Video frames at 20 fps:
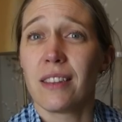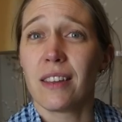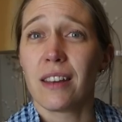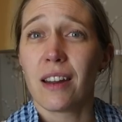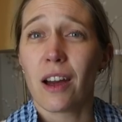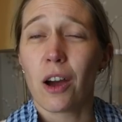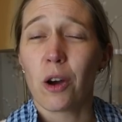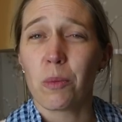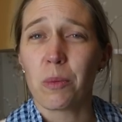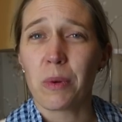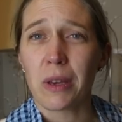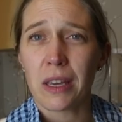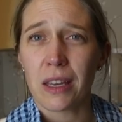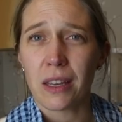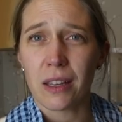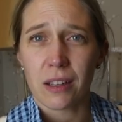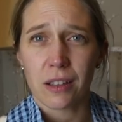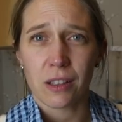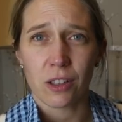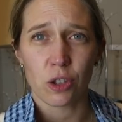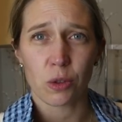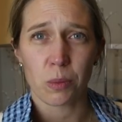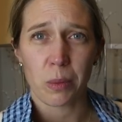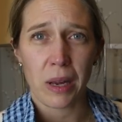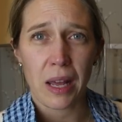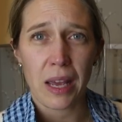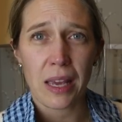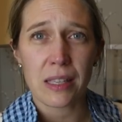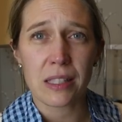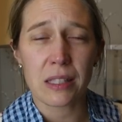then I'll be in a good
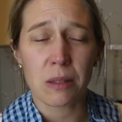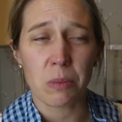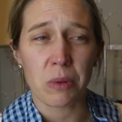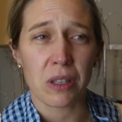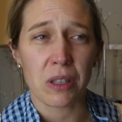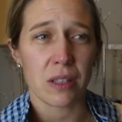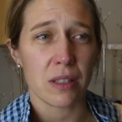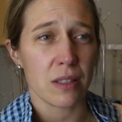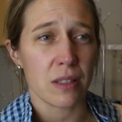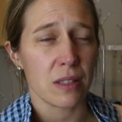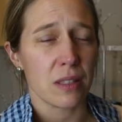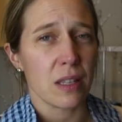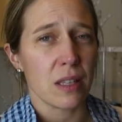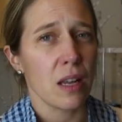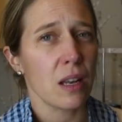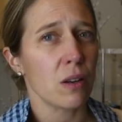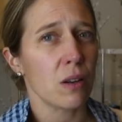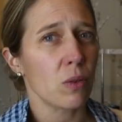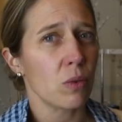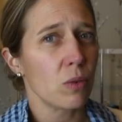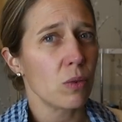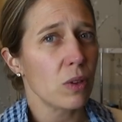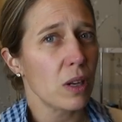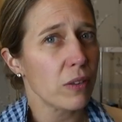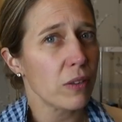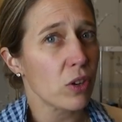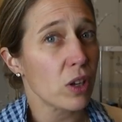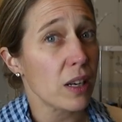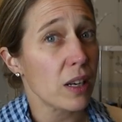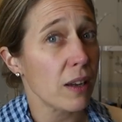place, because then all
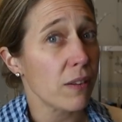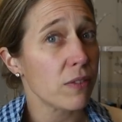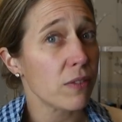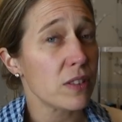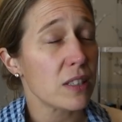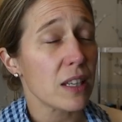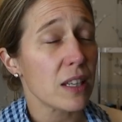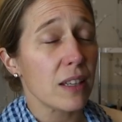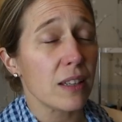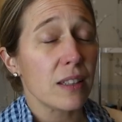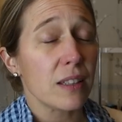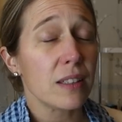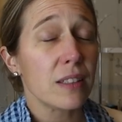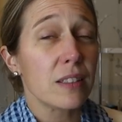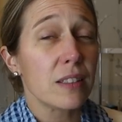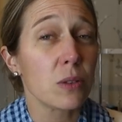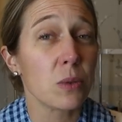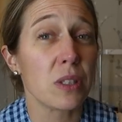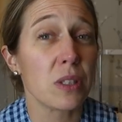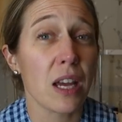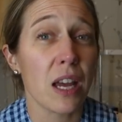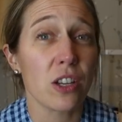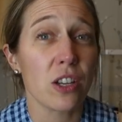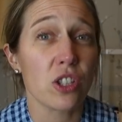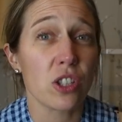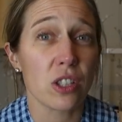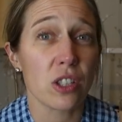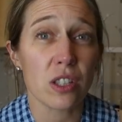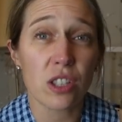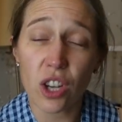I've got left is to
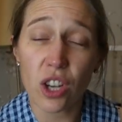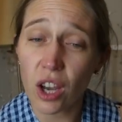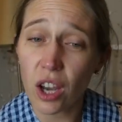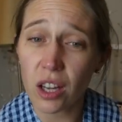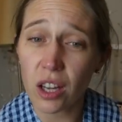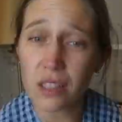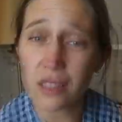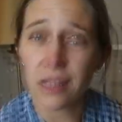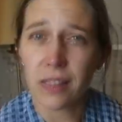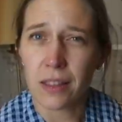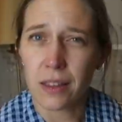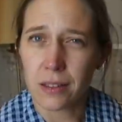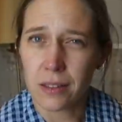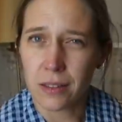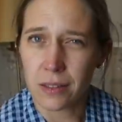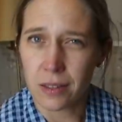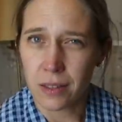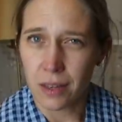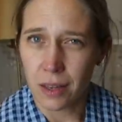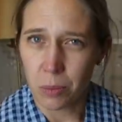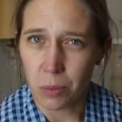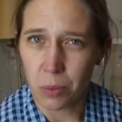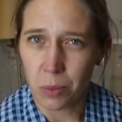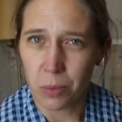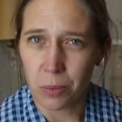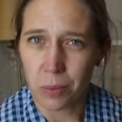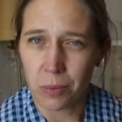attach the skirt, the zip,